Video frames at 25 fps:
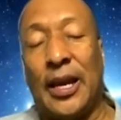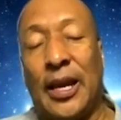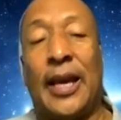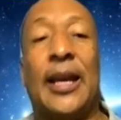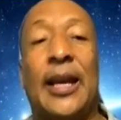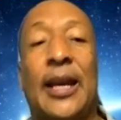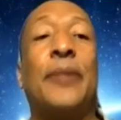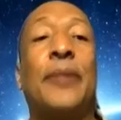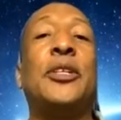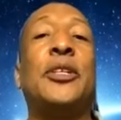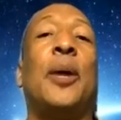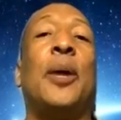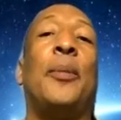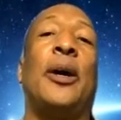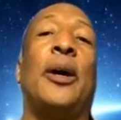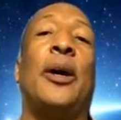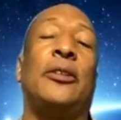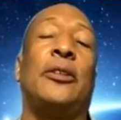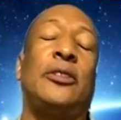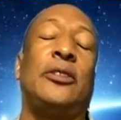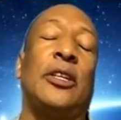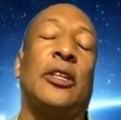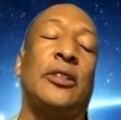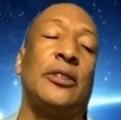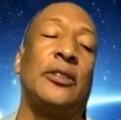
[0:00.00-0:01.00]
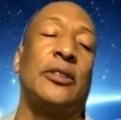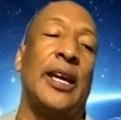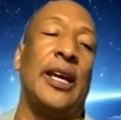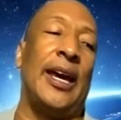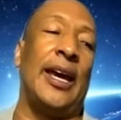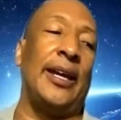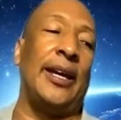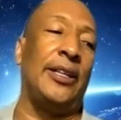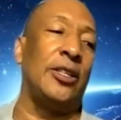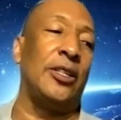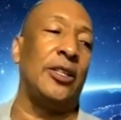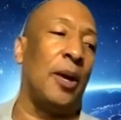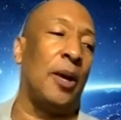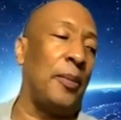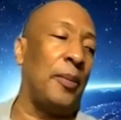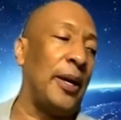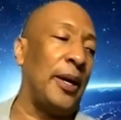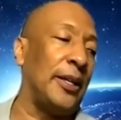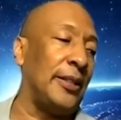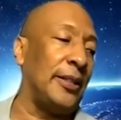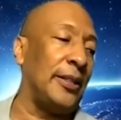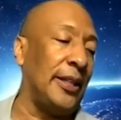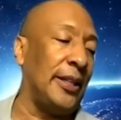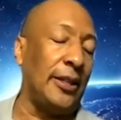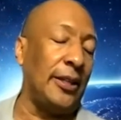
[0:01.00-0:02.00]
I'm talking about this, I ain't talking
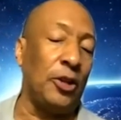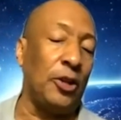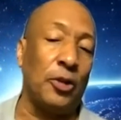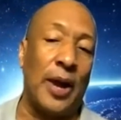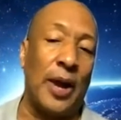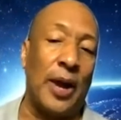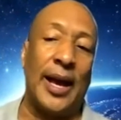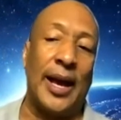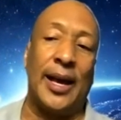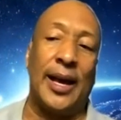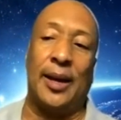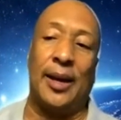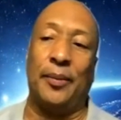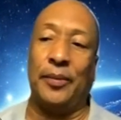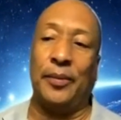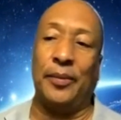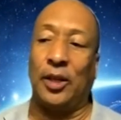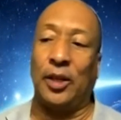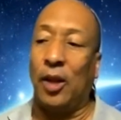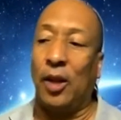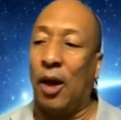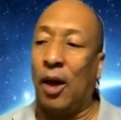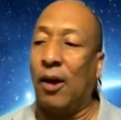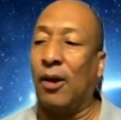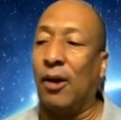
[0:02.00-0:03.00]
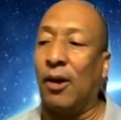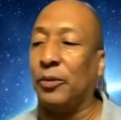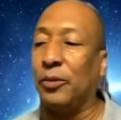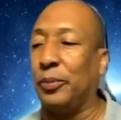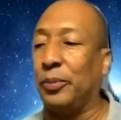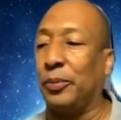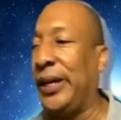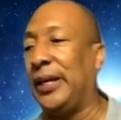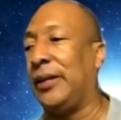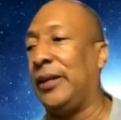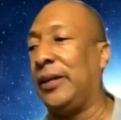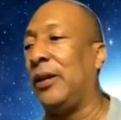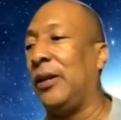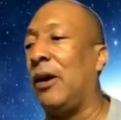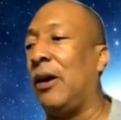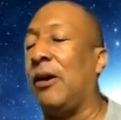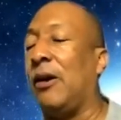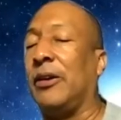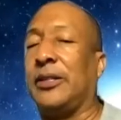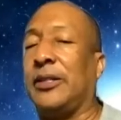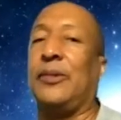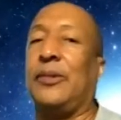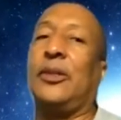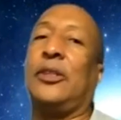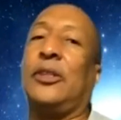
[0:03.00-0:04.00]
about the crime or law, breaking
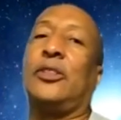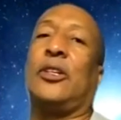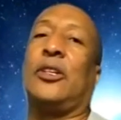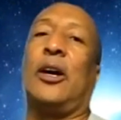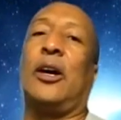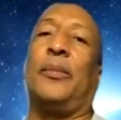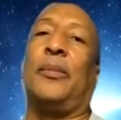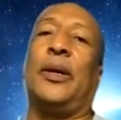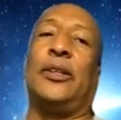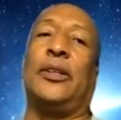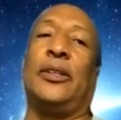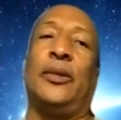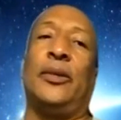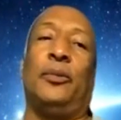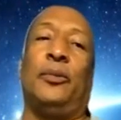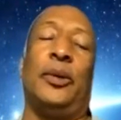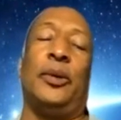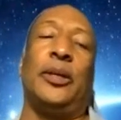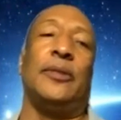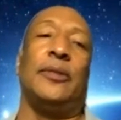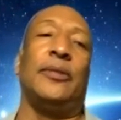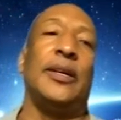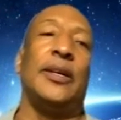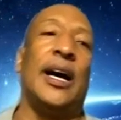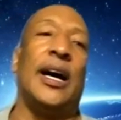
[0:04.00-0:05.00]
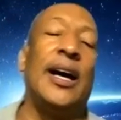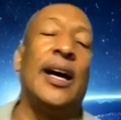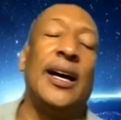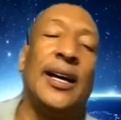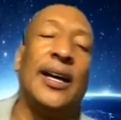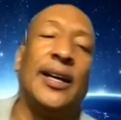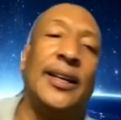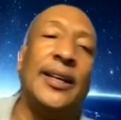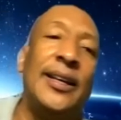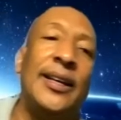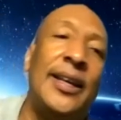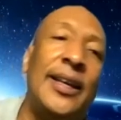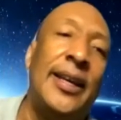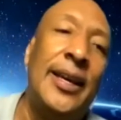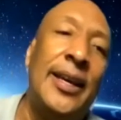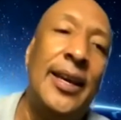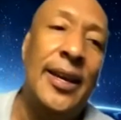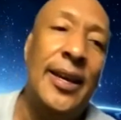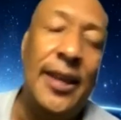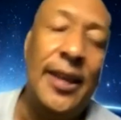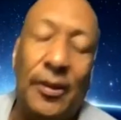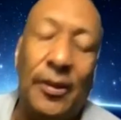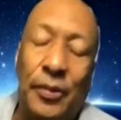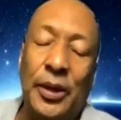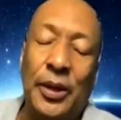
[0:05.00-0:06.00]
laws. I'm just talking about the will of God.
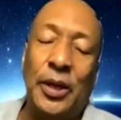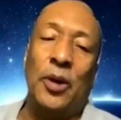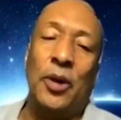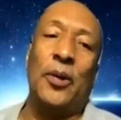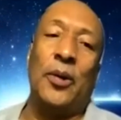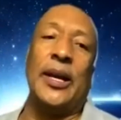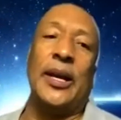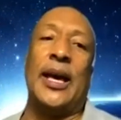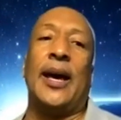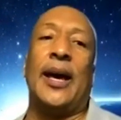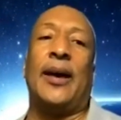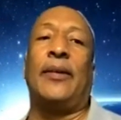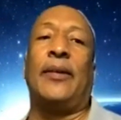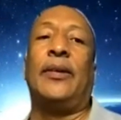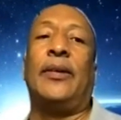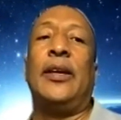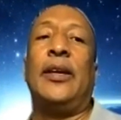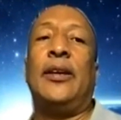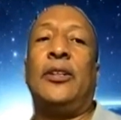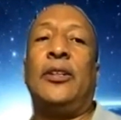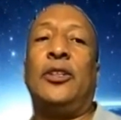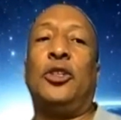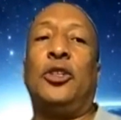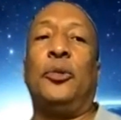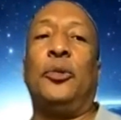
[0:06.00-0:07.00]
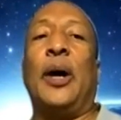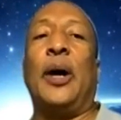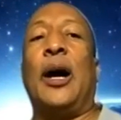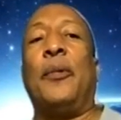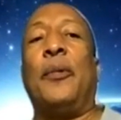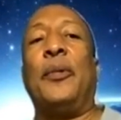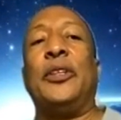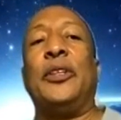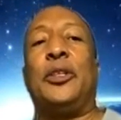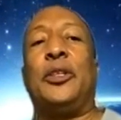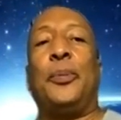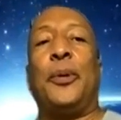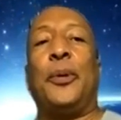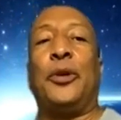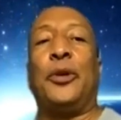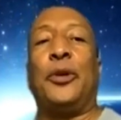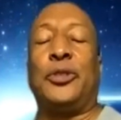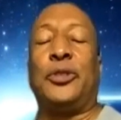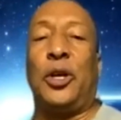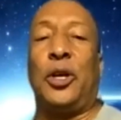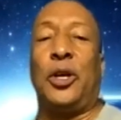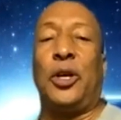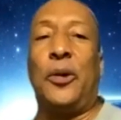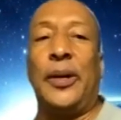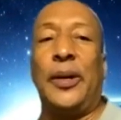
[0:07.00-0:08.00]
If we're going out, do are we supposed
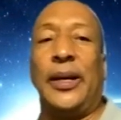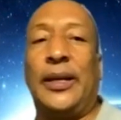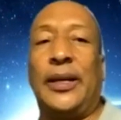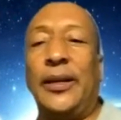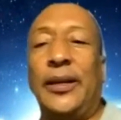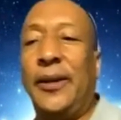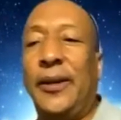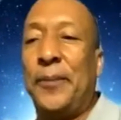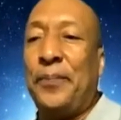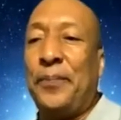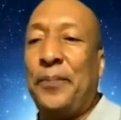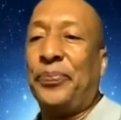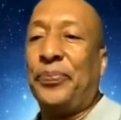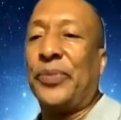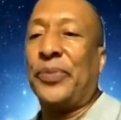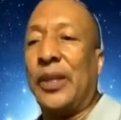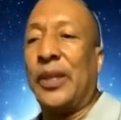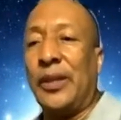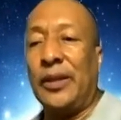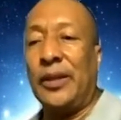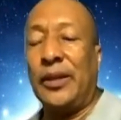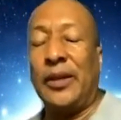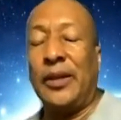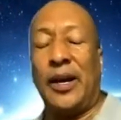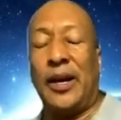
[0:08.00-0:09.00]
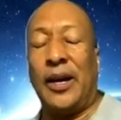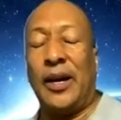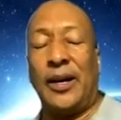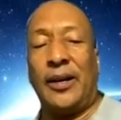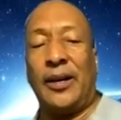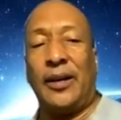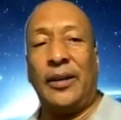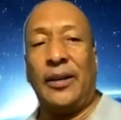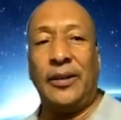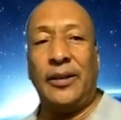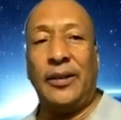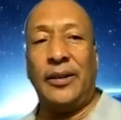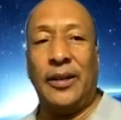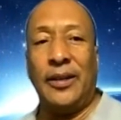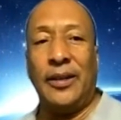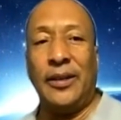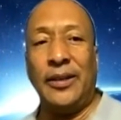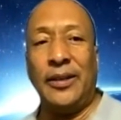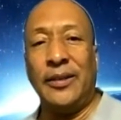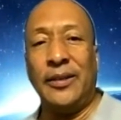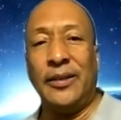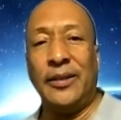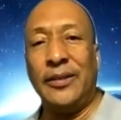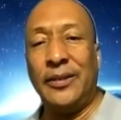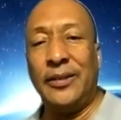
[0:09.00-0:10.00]
to go and uh,
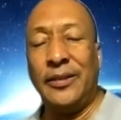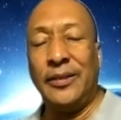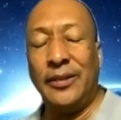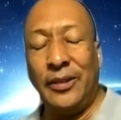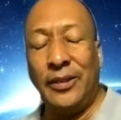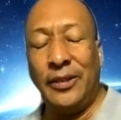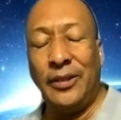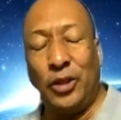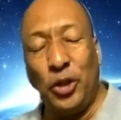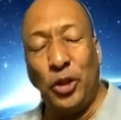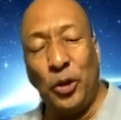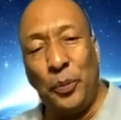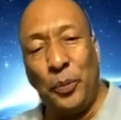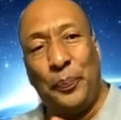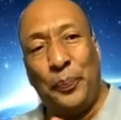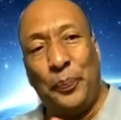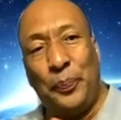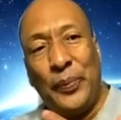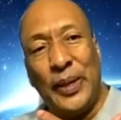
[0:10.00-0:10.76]
do?